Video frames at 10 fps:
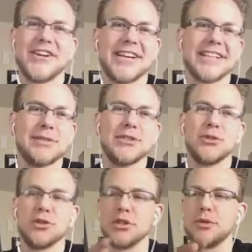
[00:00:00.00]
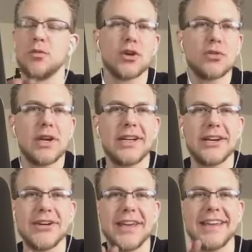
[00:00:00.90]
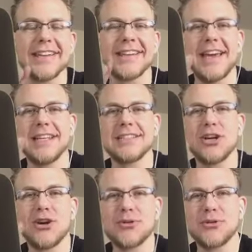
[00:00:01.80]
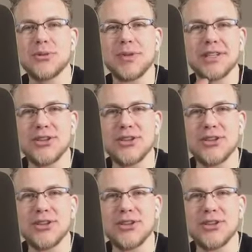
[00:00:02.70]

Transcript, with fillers: All right, guys, I'm doing a little bit of work right now, and I had a talk with my